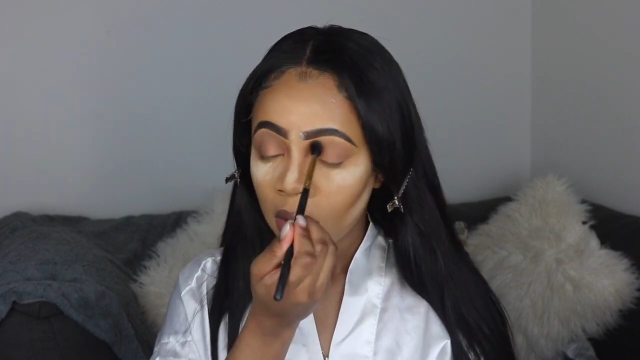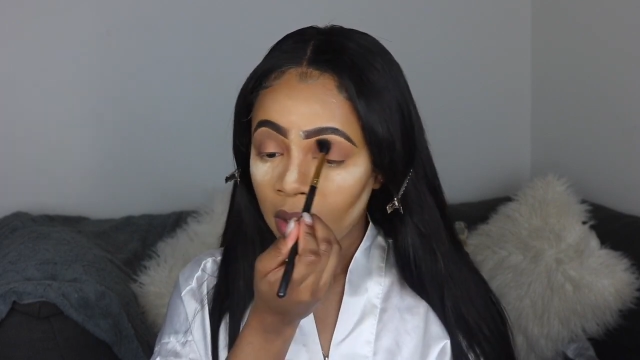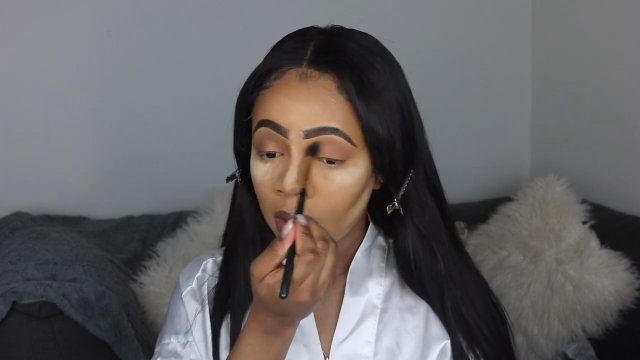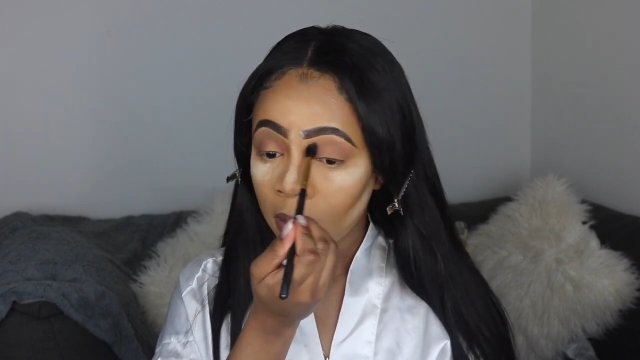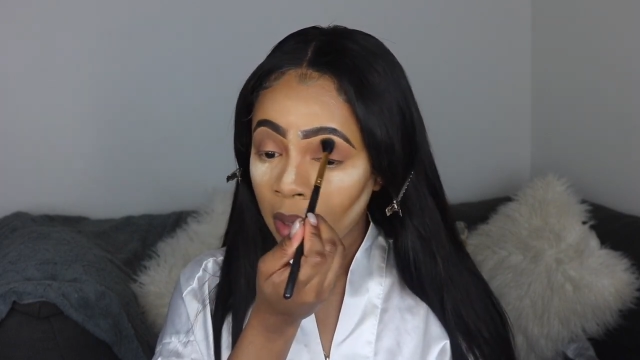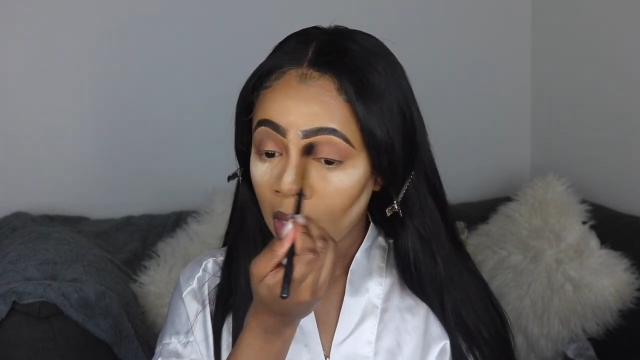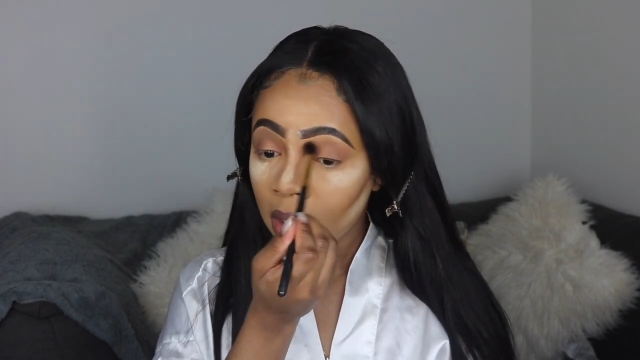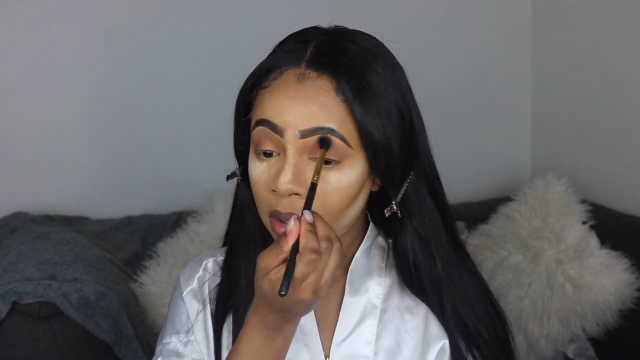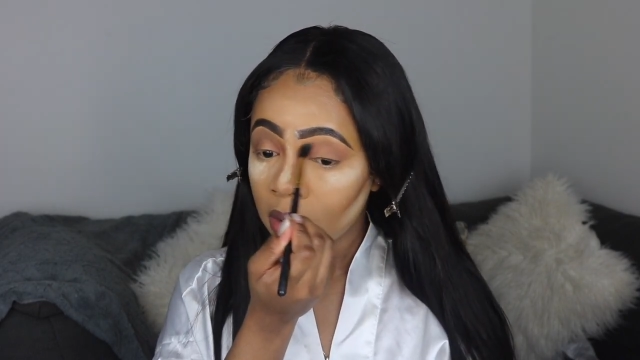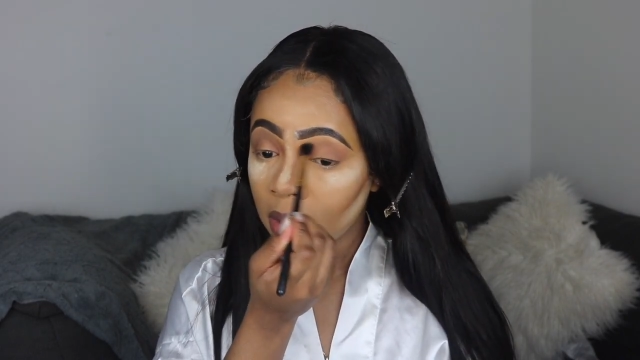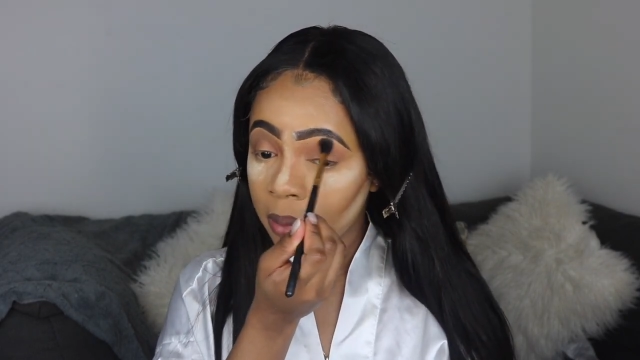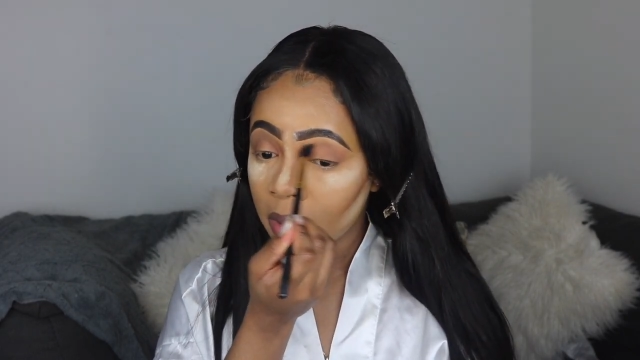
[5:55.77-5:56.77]
And I'm not
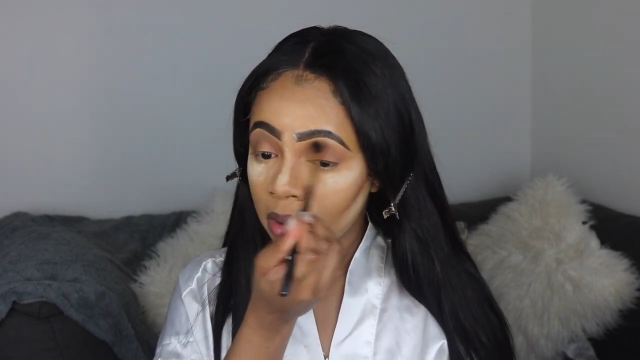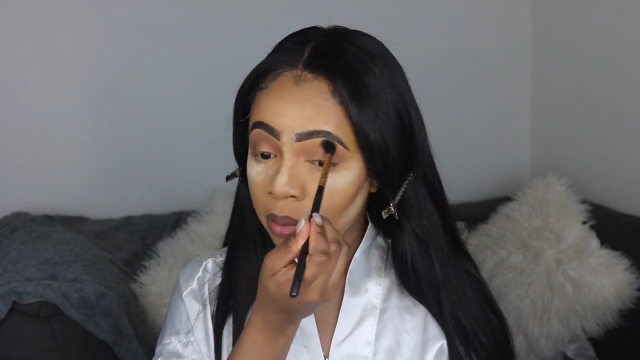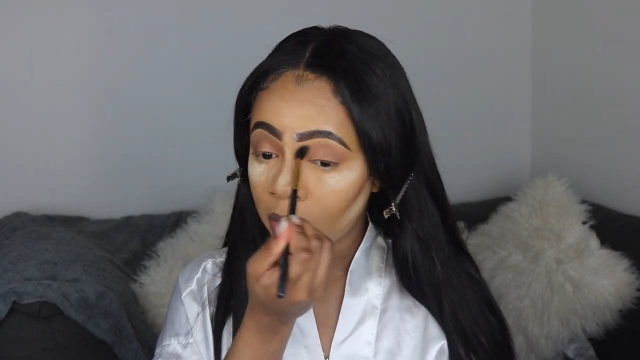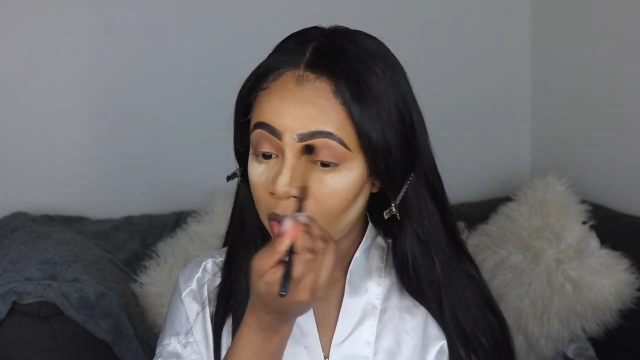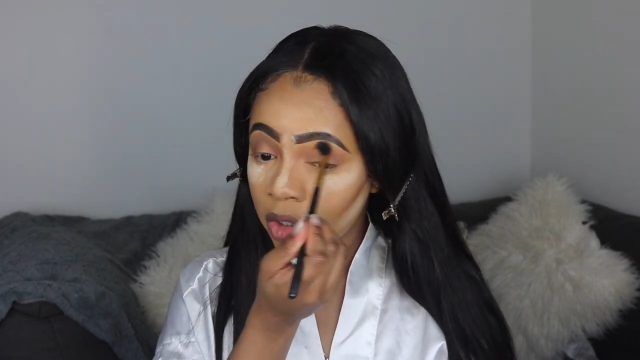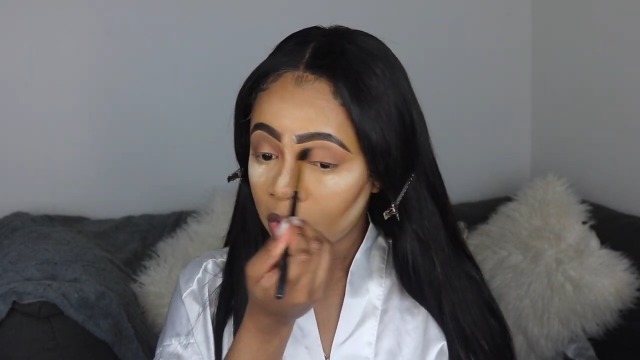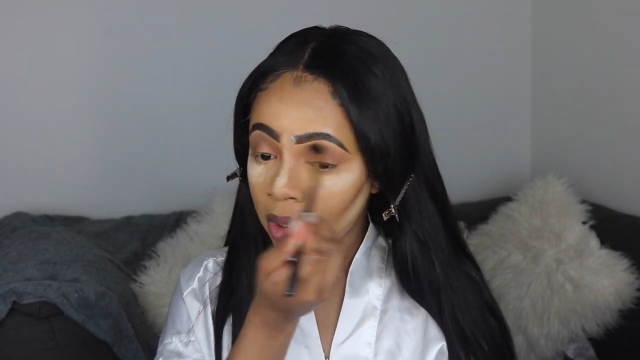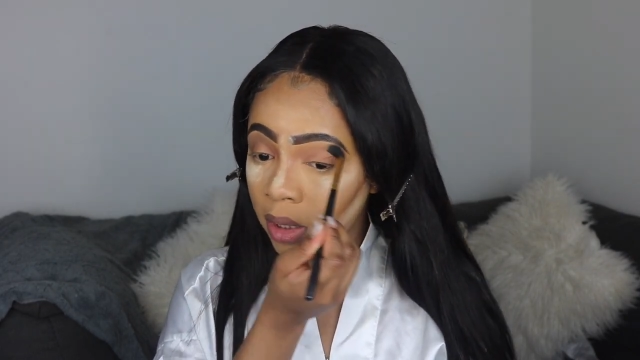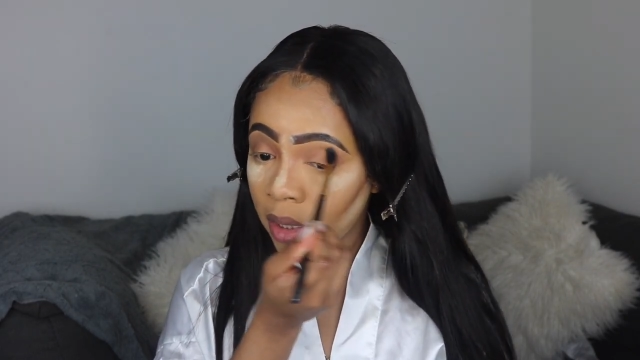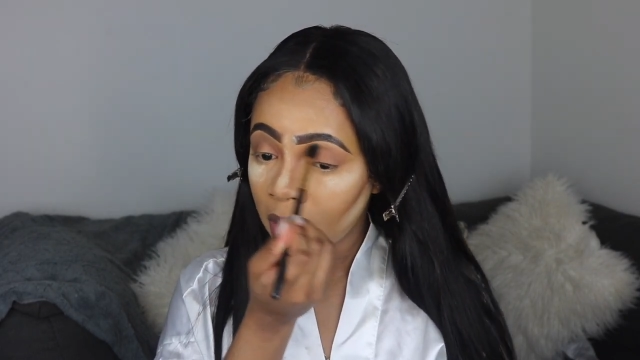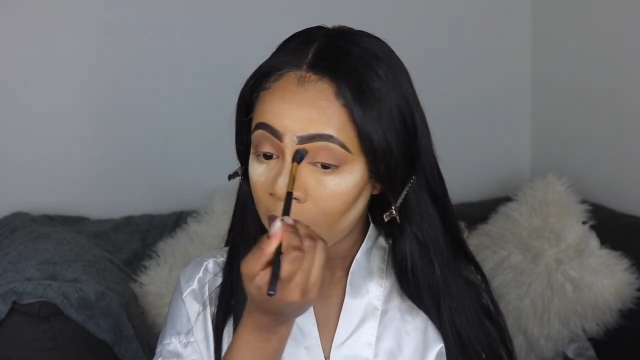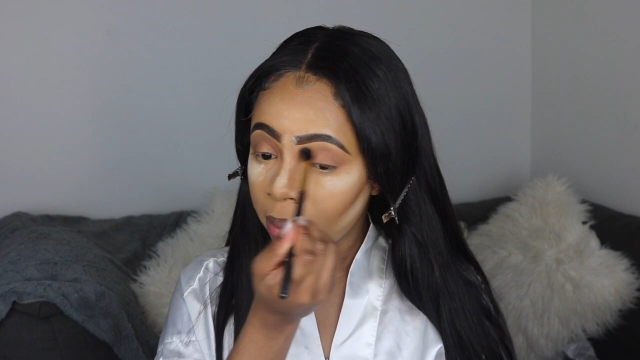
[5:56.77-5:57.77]
gonna dip this brush in
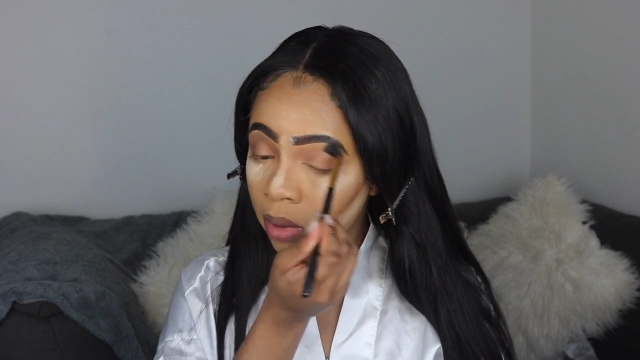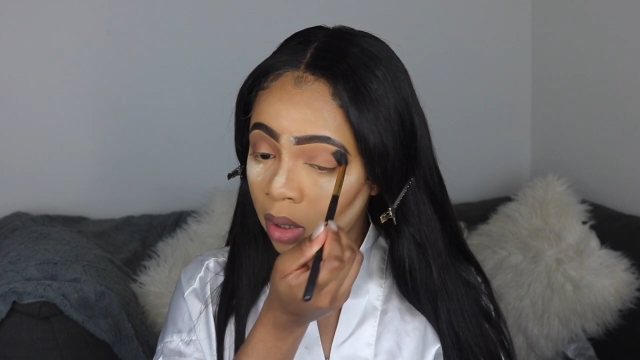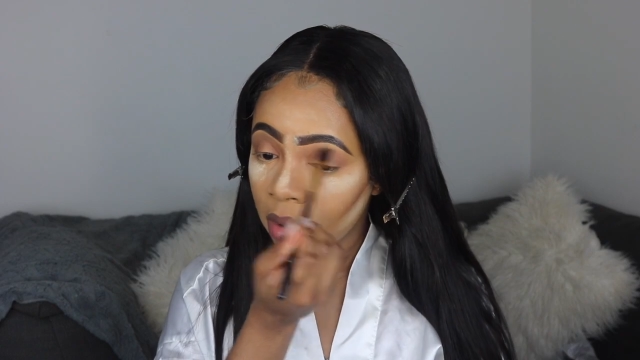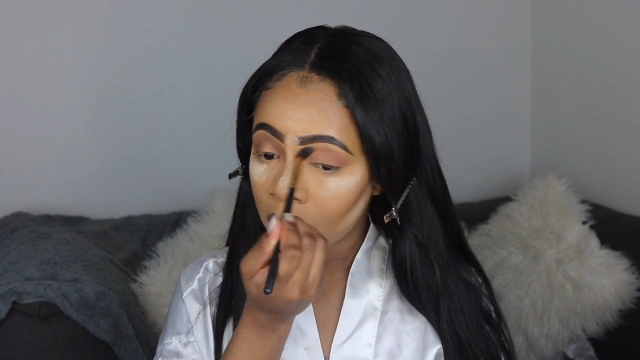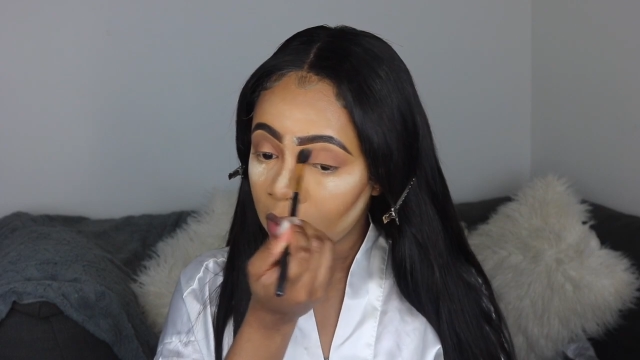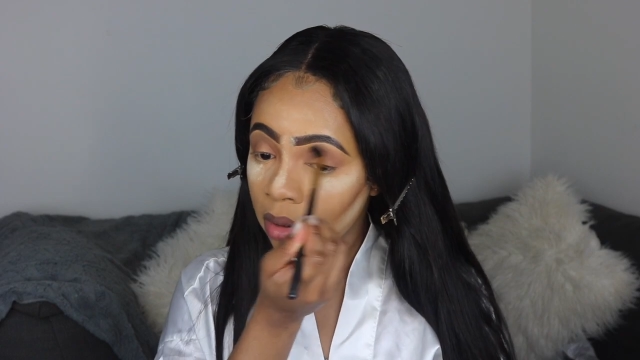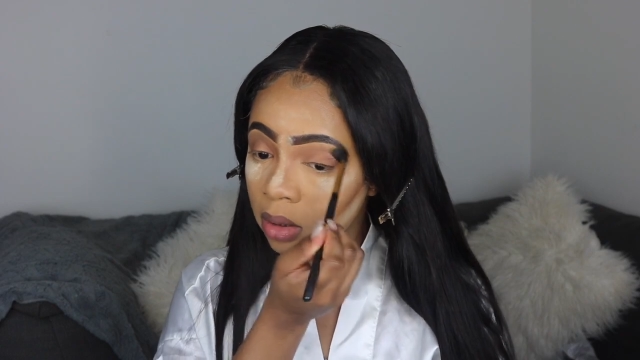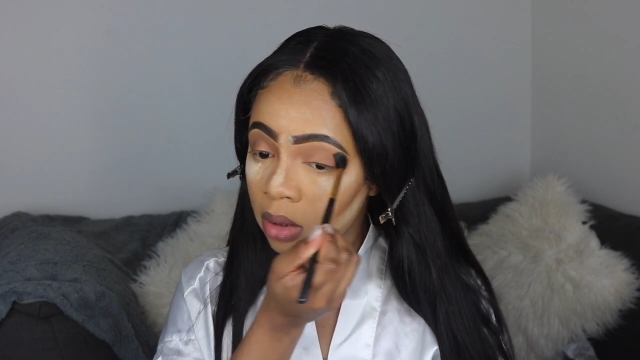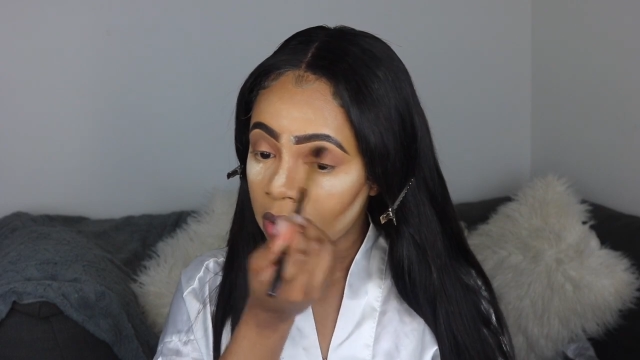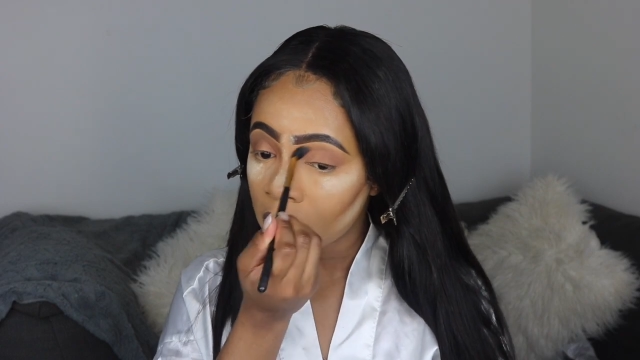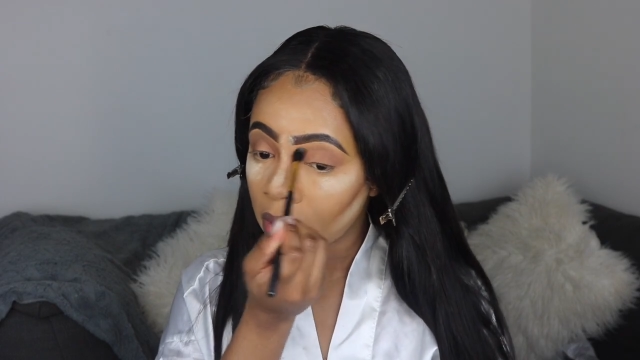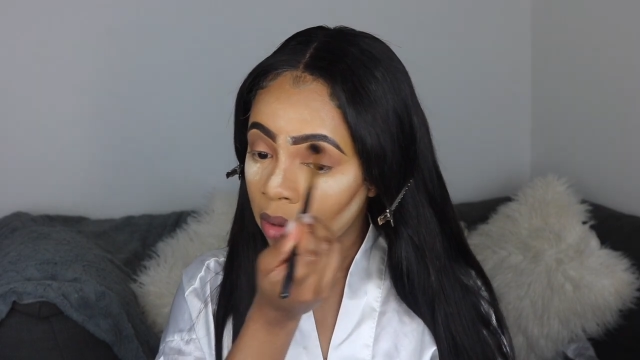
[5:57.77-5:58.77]
any product.
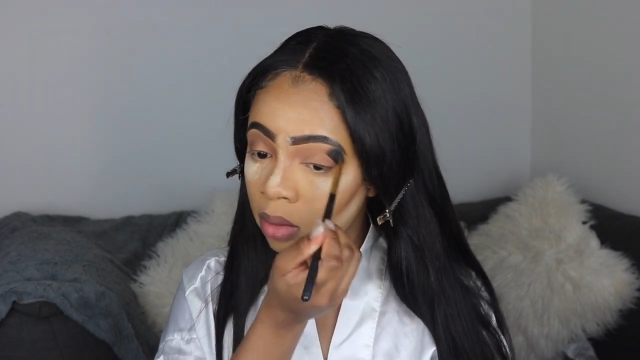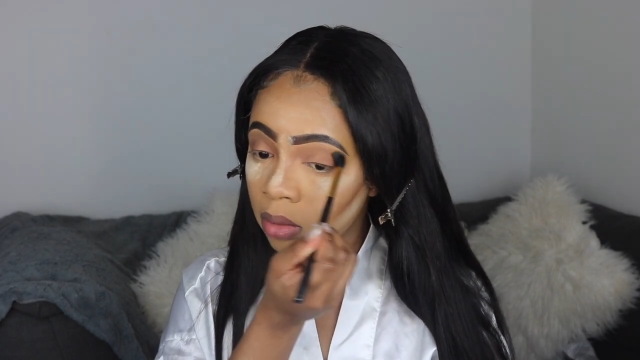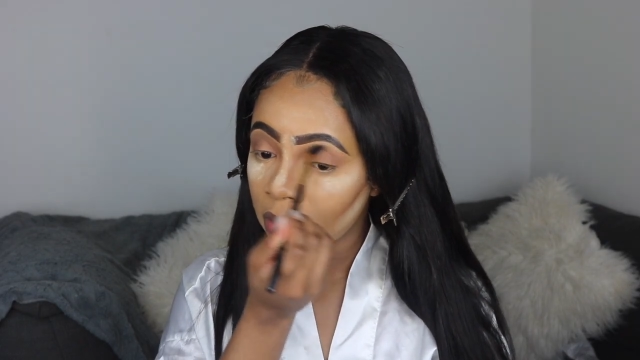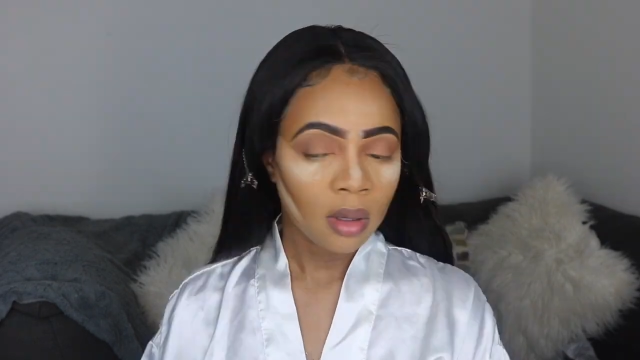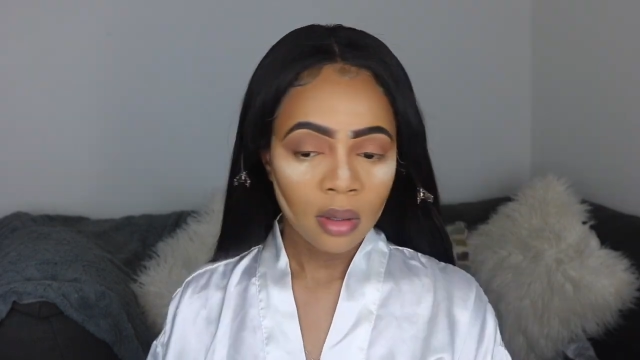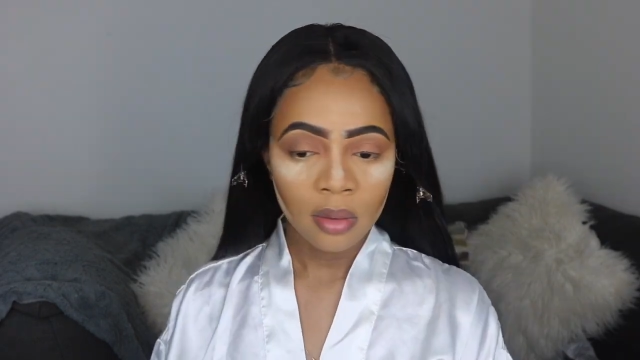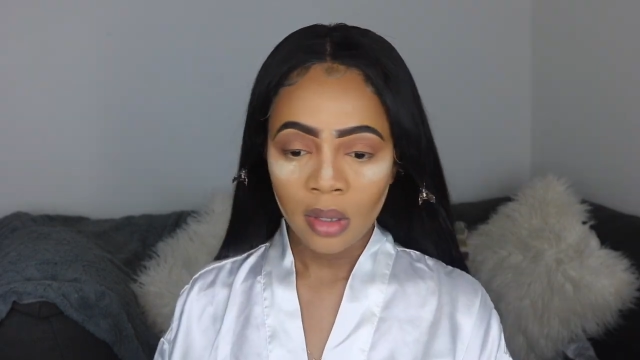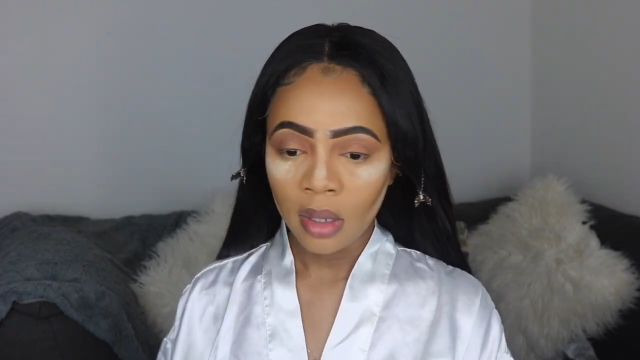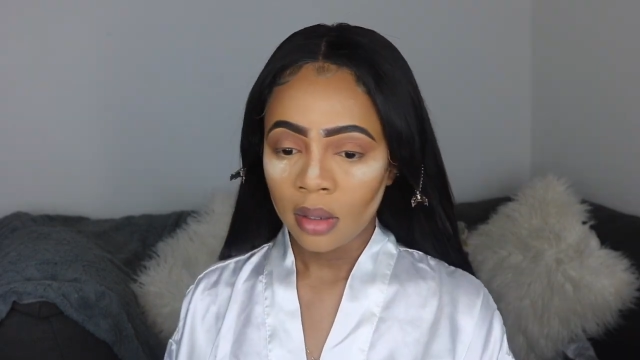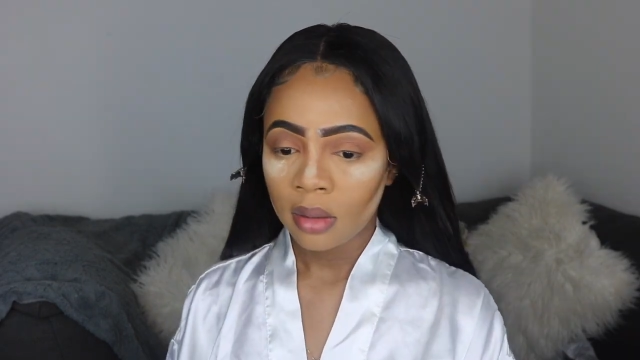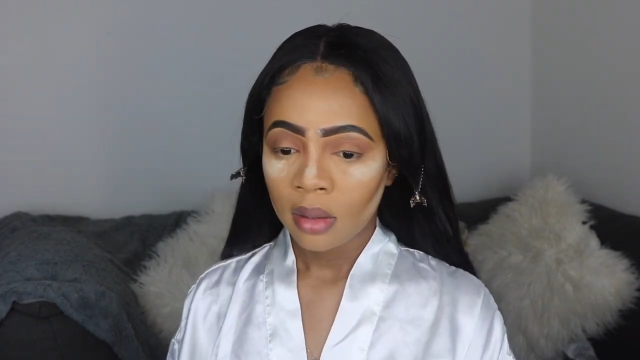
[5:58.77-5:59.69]
So okay.